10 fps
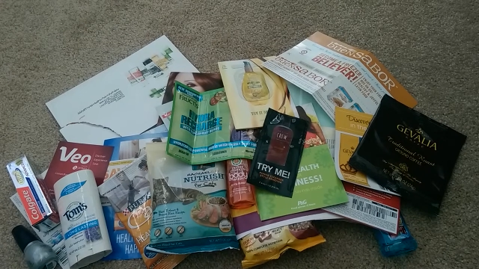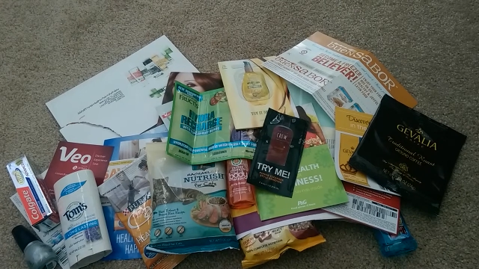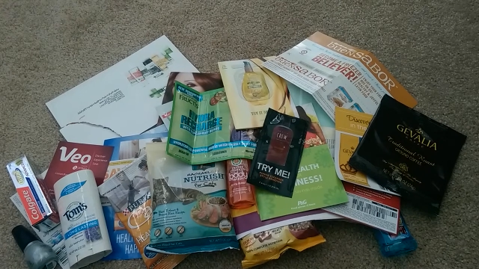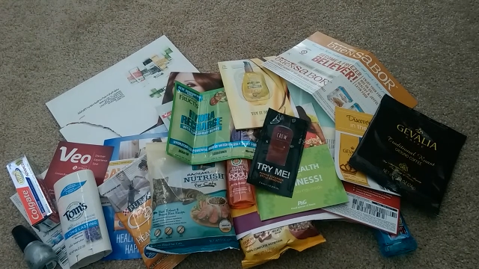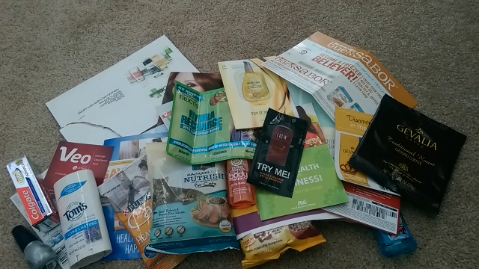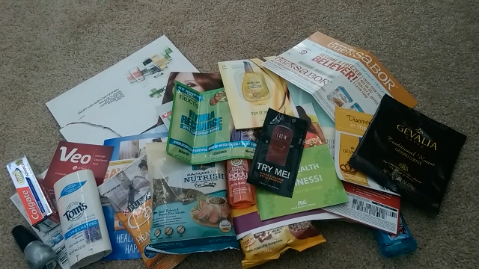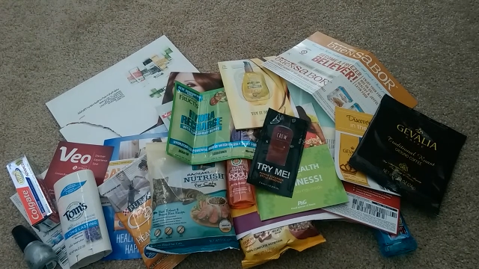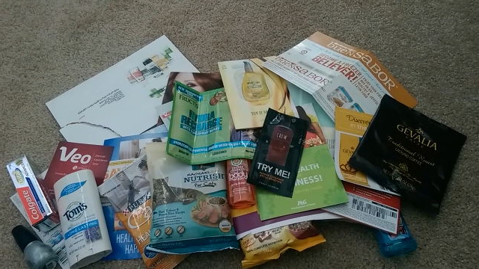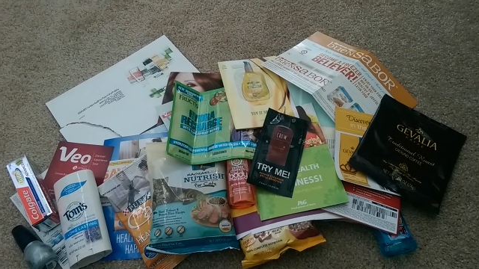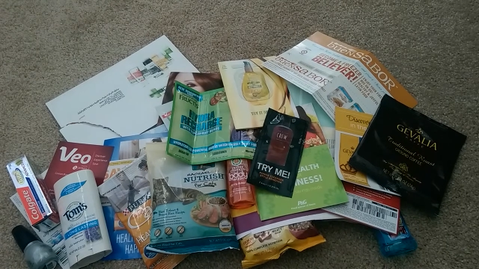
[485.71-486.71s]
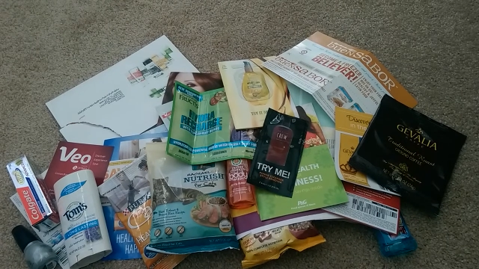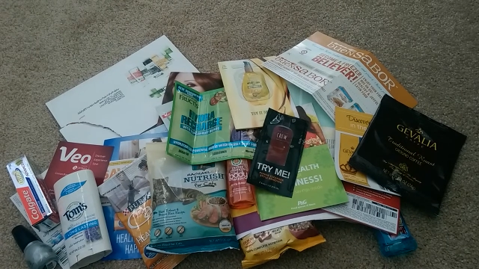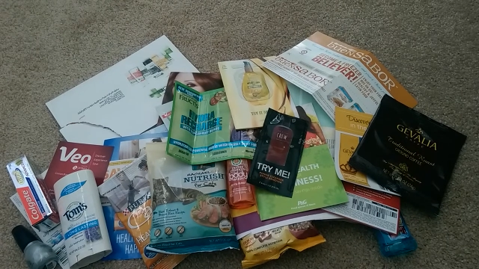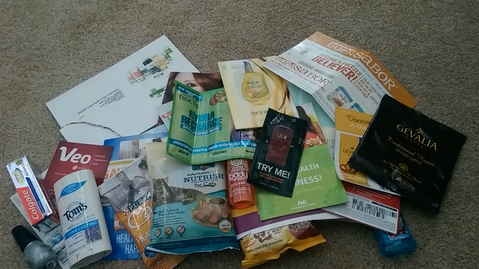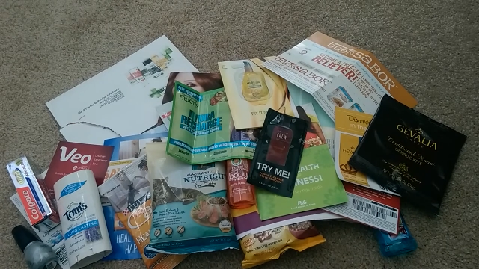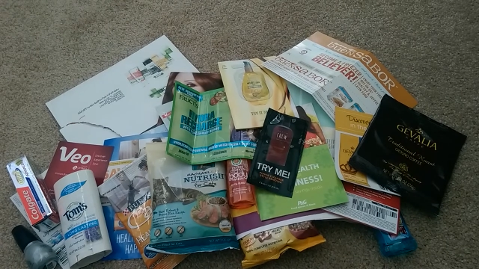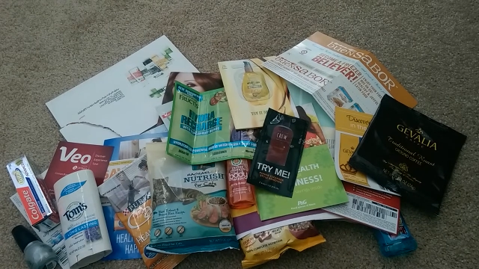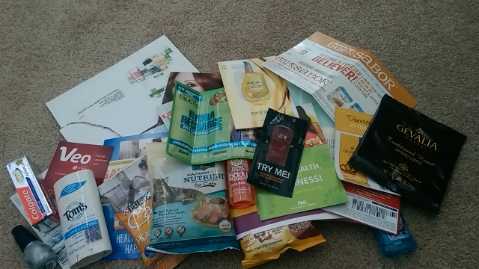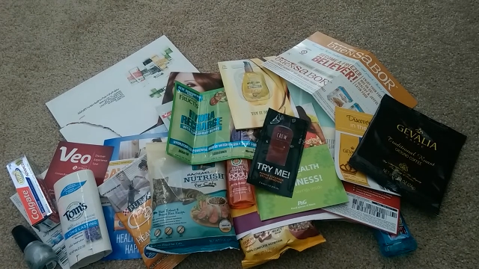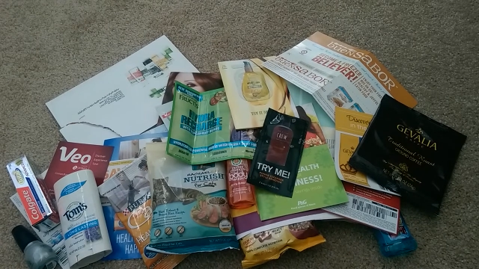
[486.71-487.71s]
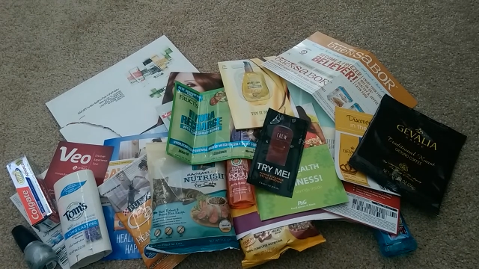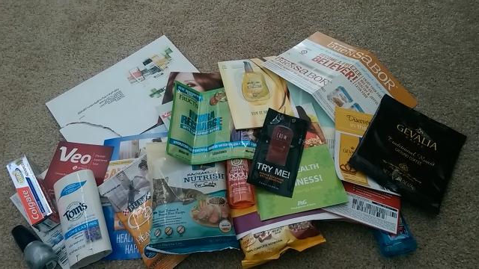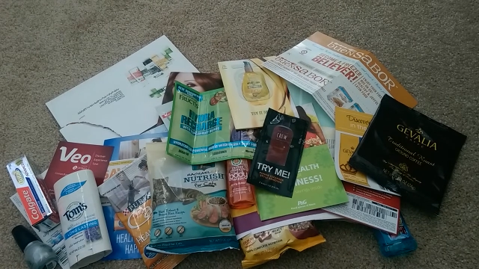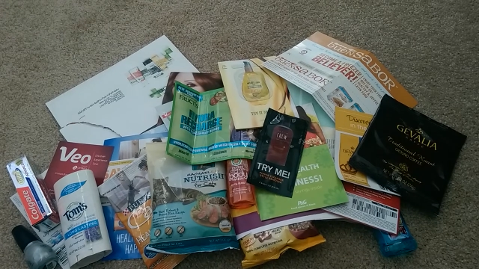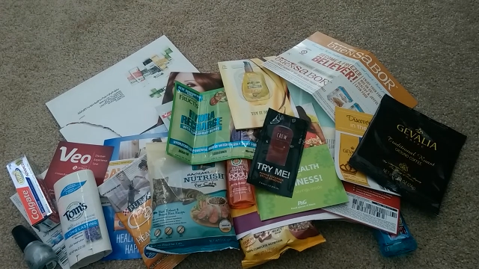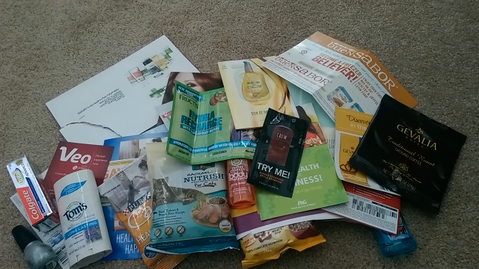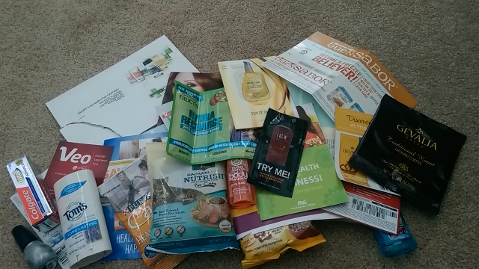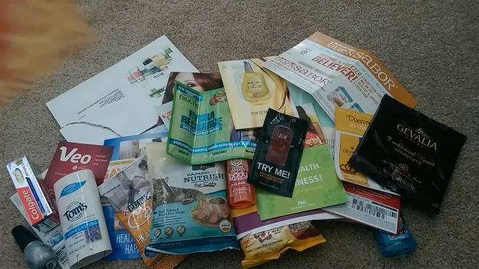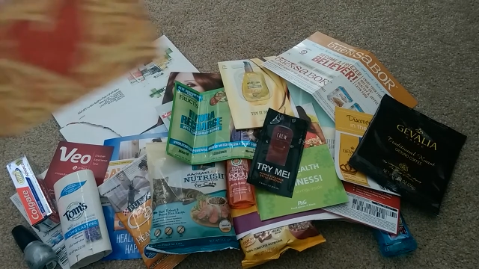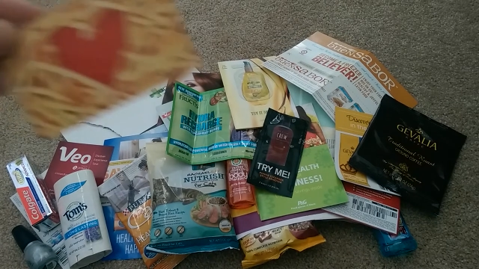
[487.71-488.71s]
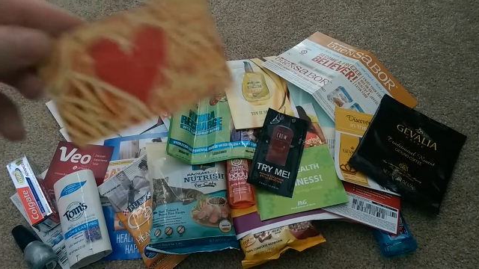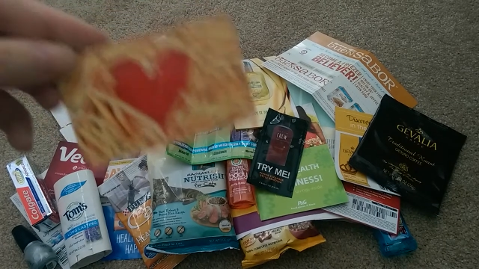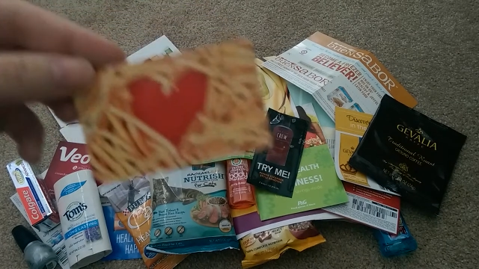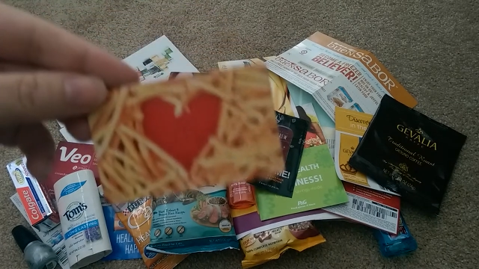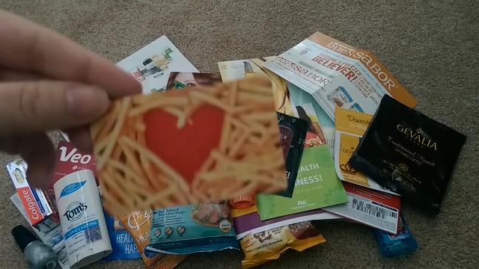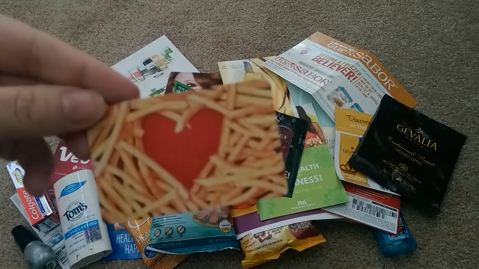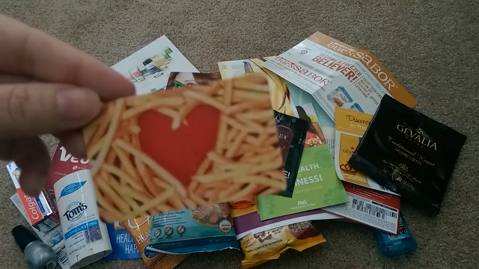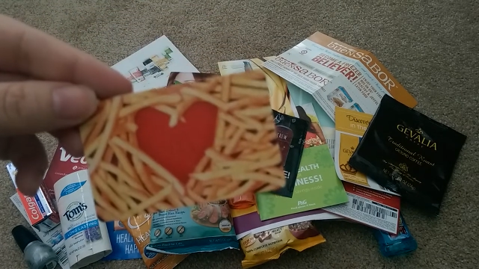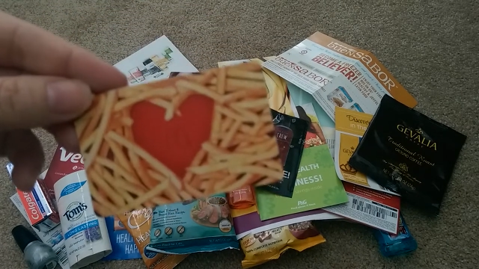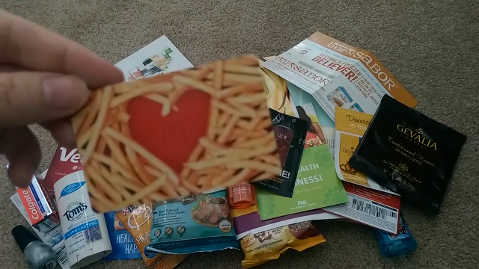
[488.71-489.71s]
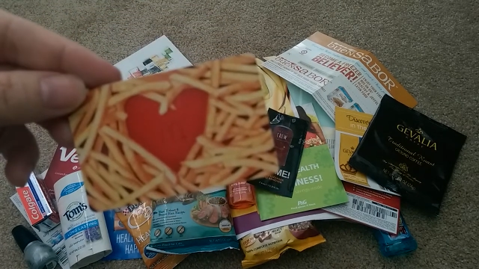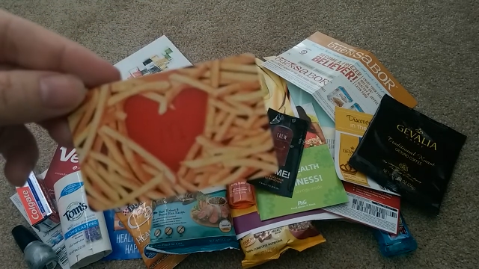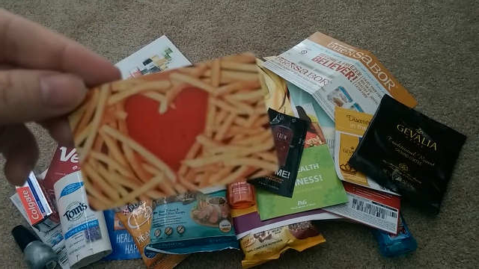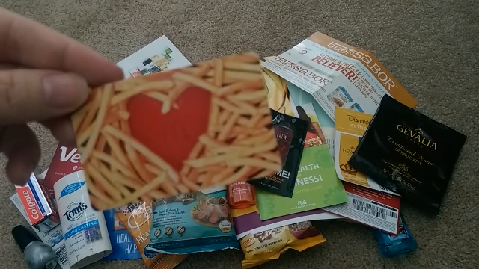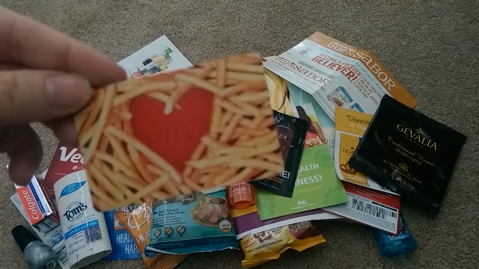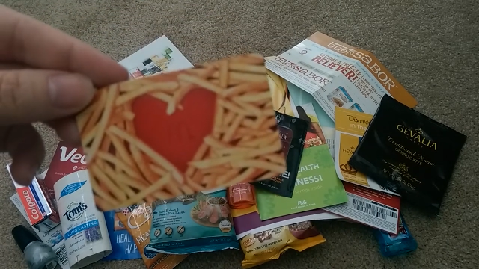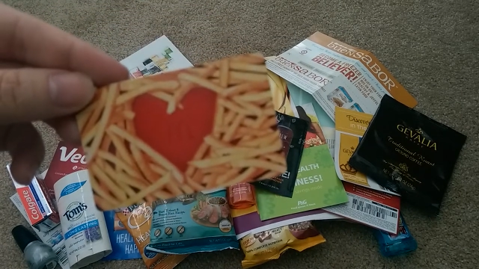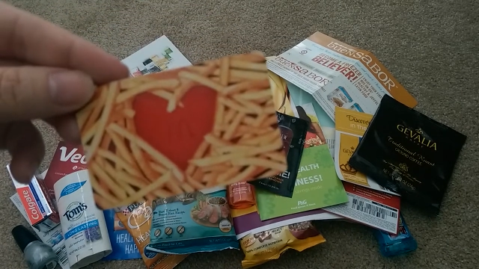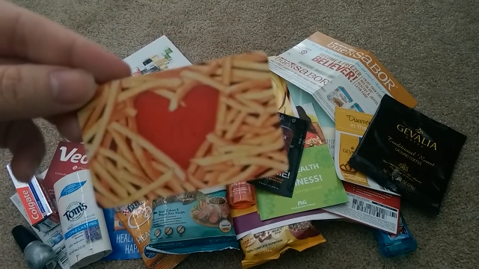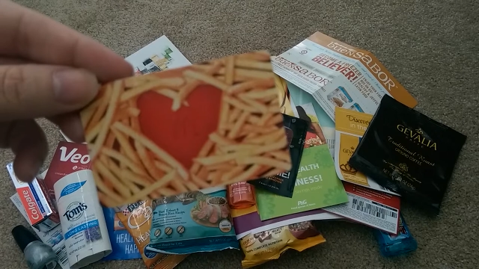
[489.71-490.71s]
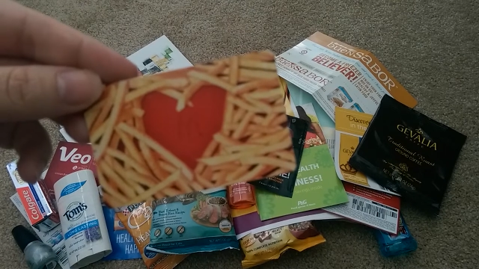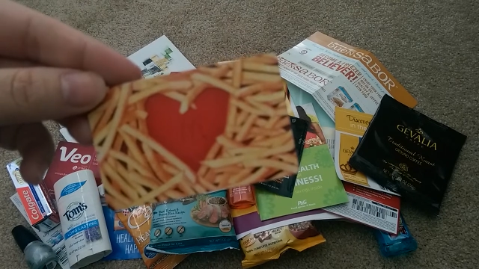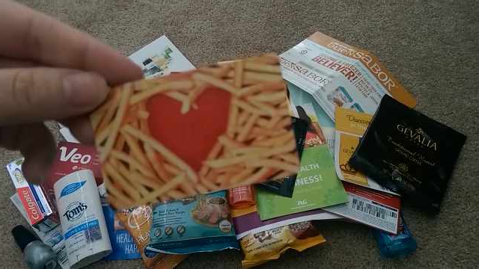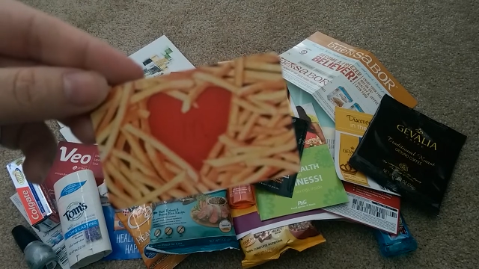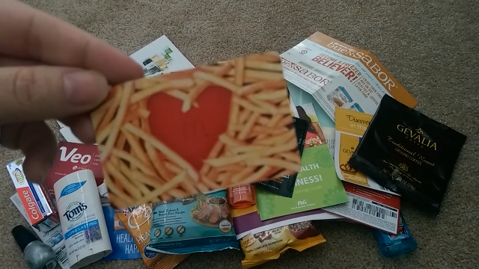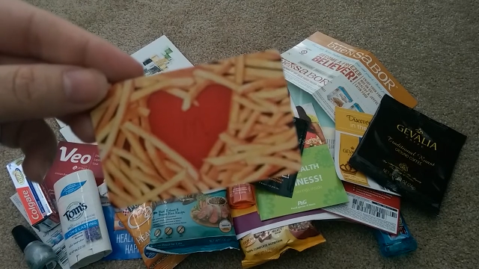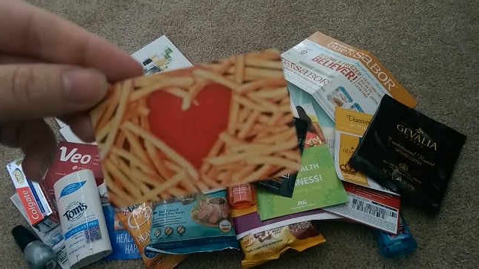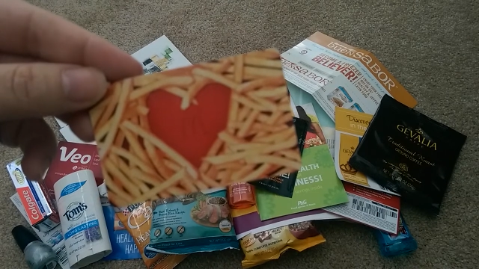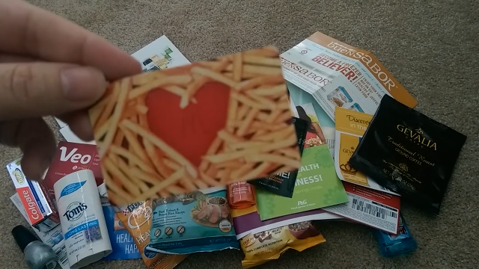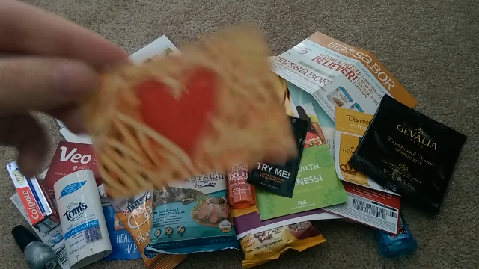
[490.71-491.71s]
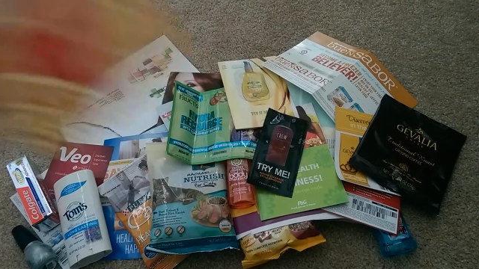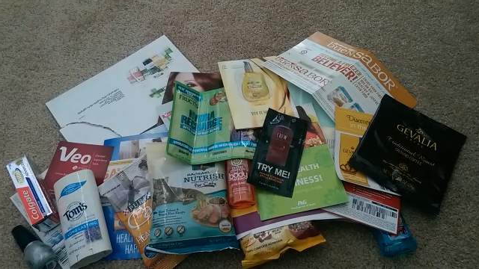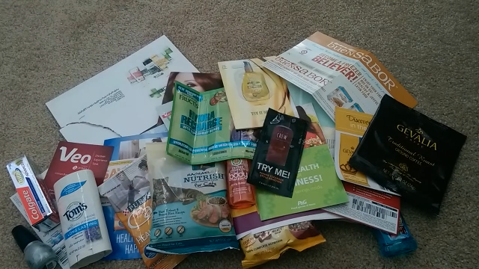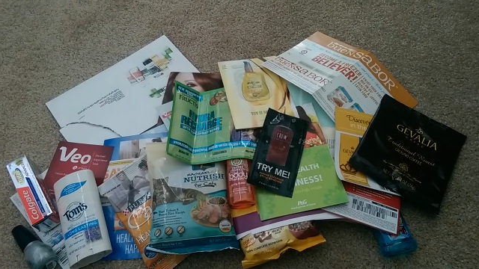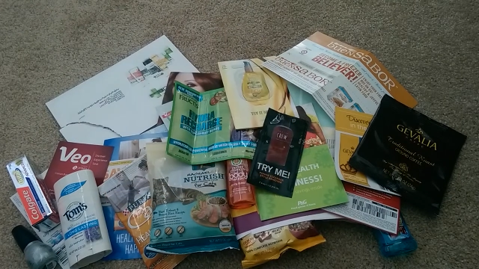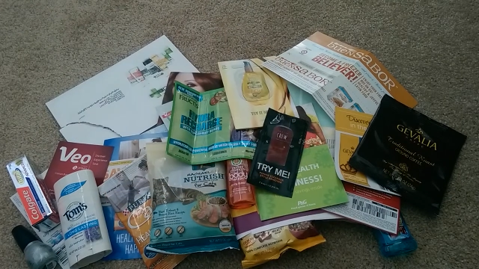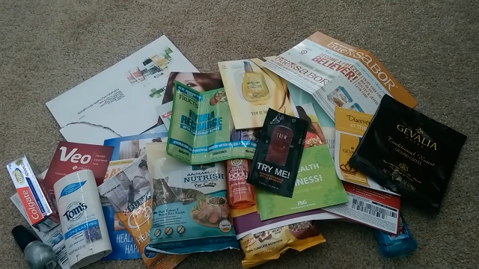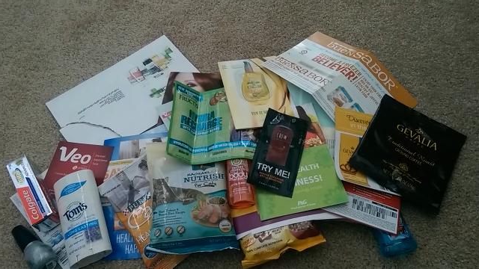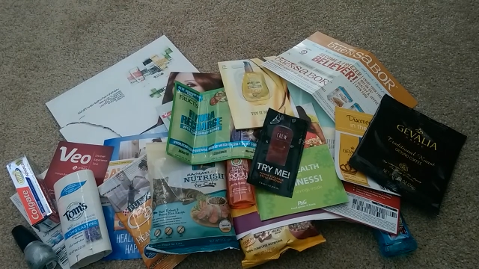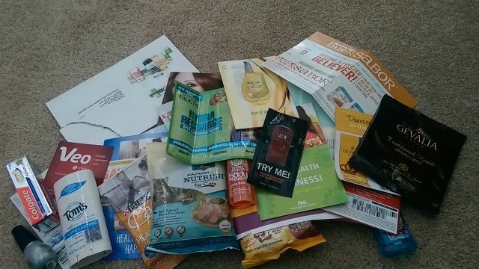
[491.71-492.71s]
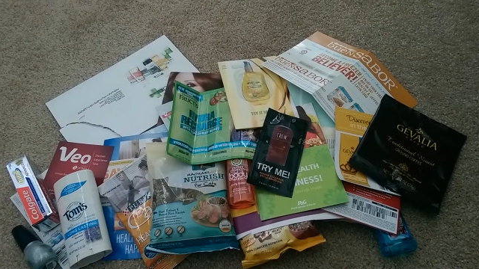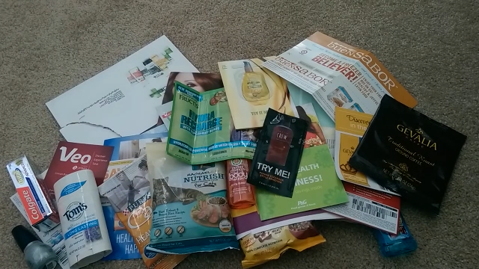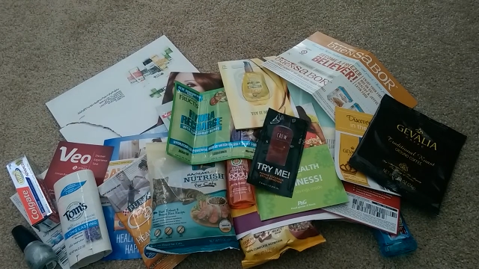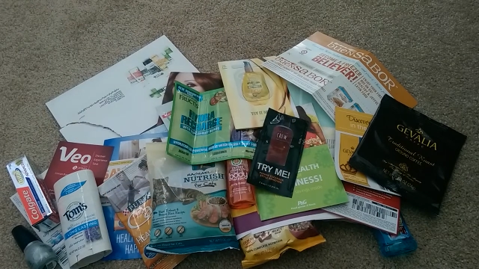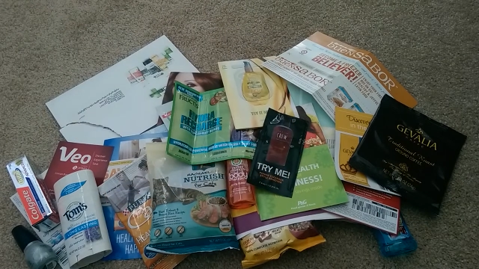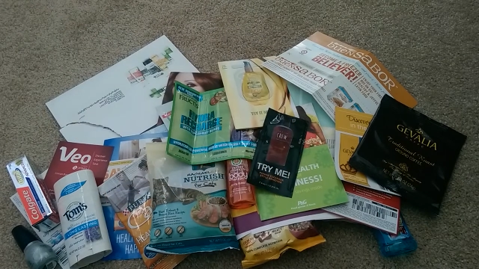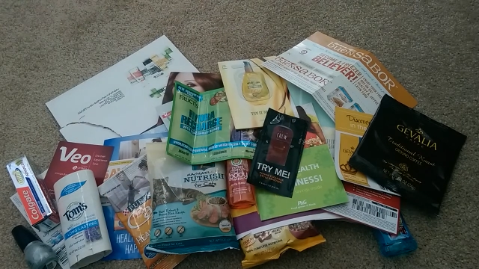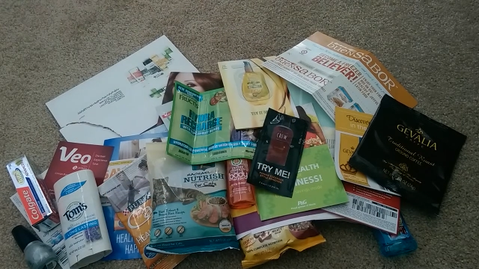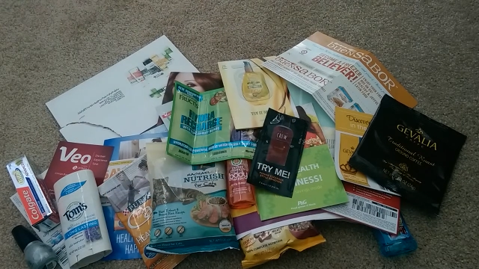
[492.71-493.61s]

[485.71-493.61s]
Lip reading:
[unreadable: no face in view]